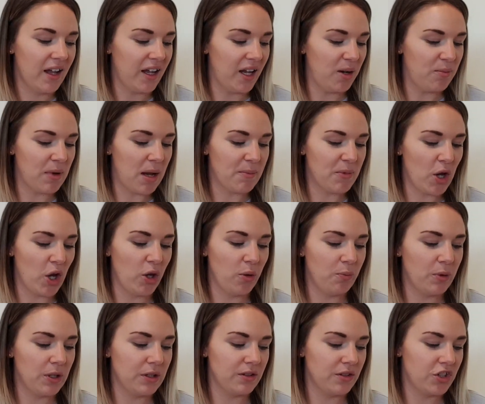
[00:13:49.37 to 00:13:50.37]
I'm
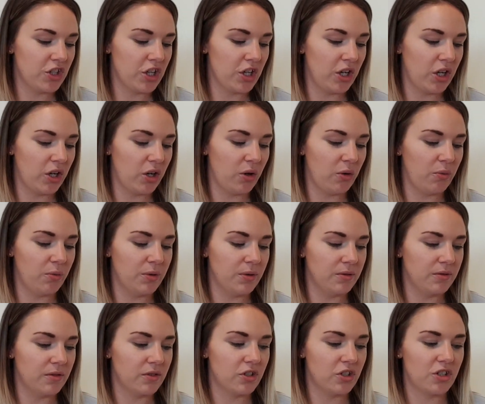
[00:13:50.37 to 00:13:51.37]
hoping to
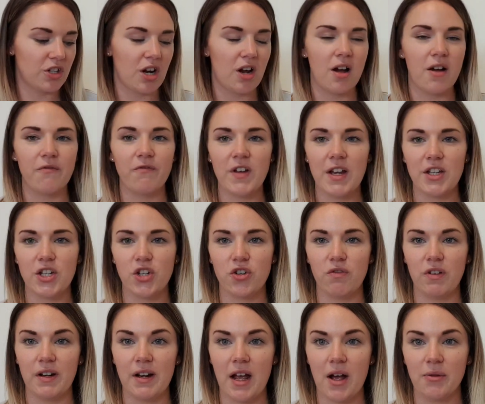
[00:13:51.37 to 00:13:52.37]
start
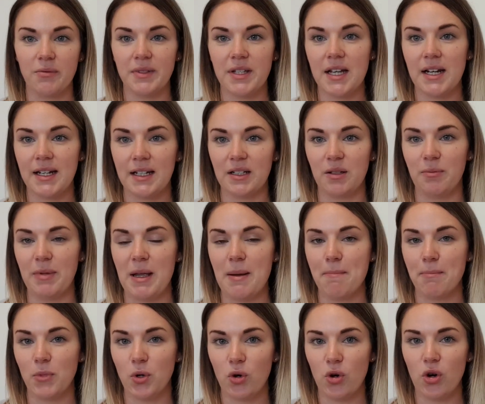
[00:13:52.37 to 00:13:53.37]
venturing out a little
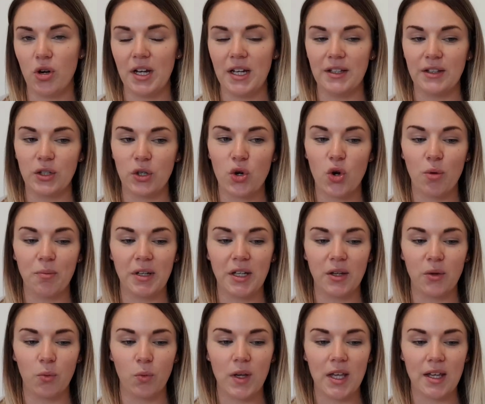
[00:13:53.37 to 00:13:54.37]
bit more in the
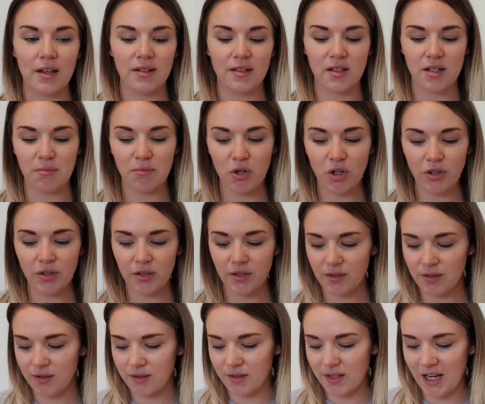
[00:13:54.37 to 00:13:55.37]
coming weeks to
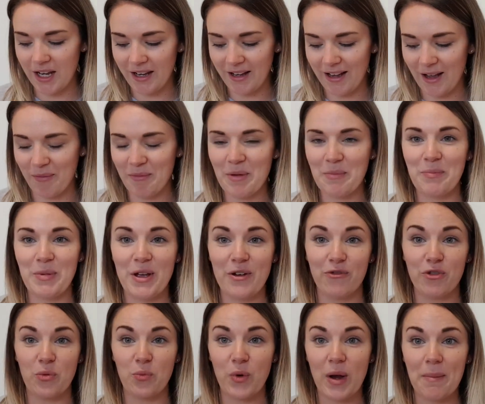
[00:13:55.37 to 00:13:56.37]
months. I'm a bit
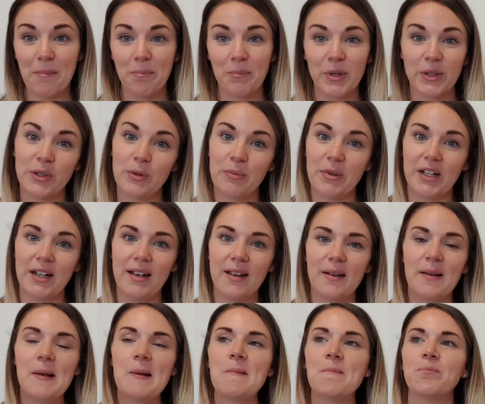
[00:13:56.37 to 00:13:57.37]
of a wimp at the minute,